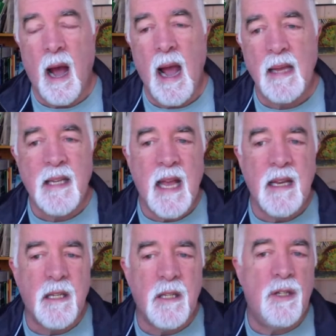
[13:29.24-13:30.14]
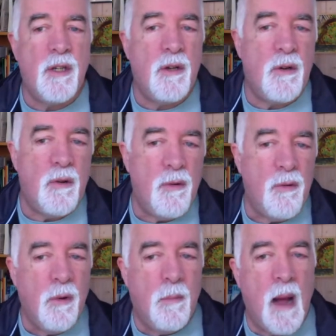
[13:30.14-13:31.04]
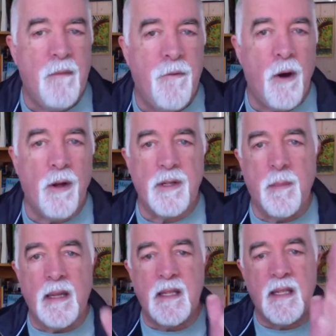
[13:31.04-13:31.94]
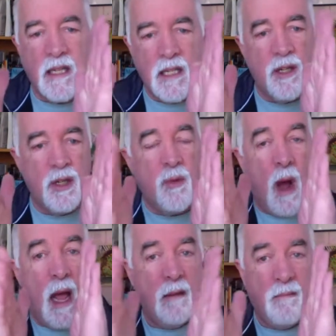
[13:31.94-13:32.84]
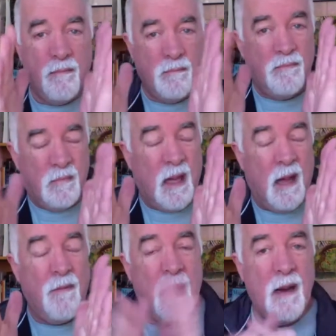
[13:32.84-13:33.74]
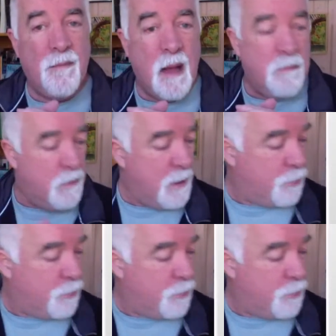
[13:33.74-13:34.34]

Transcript: I tend to do my photos about 6 inches wide. I find if my